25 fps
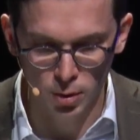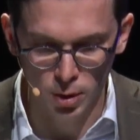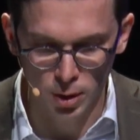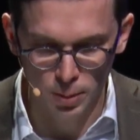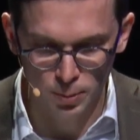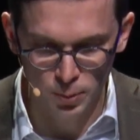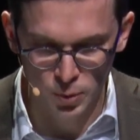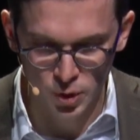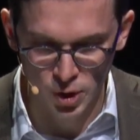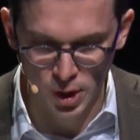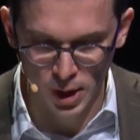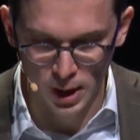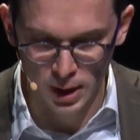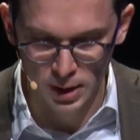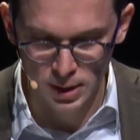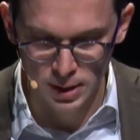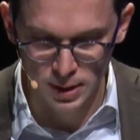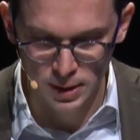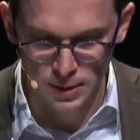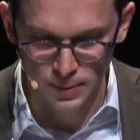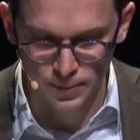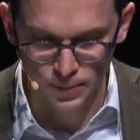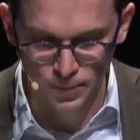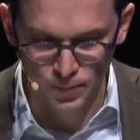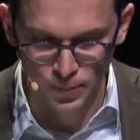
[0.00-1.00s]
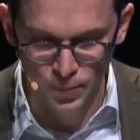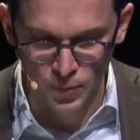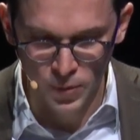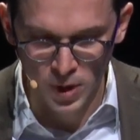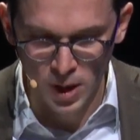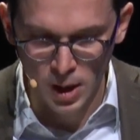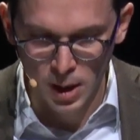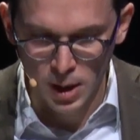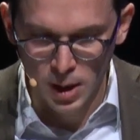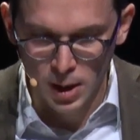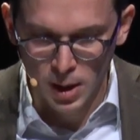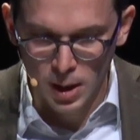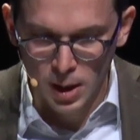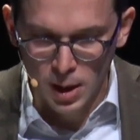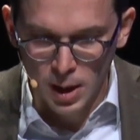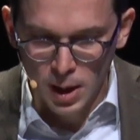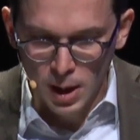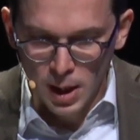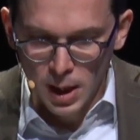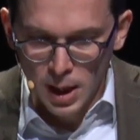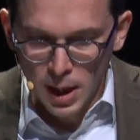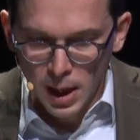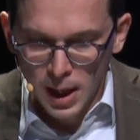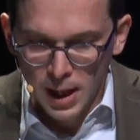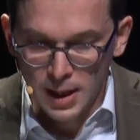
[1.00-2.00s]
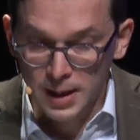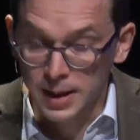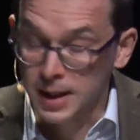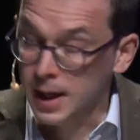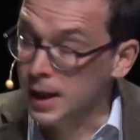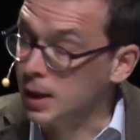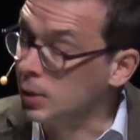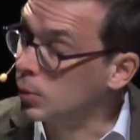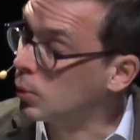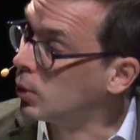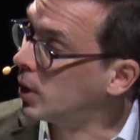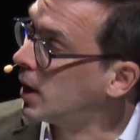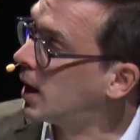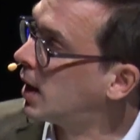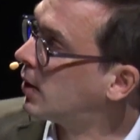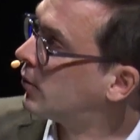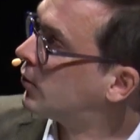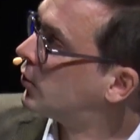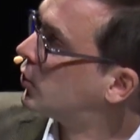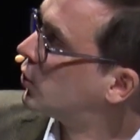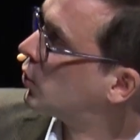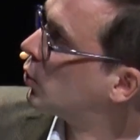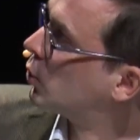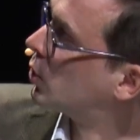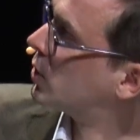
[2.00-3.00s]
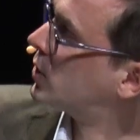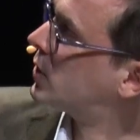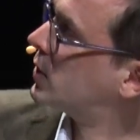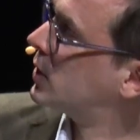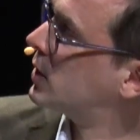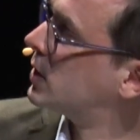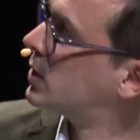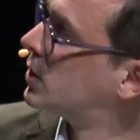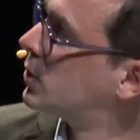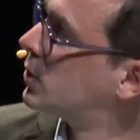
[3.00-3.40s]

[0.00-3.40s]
objects. And then we have sources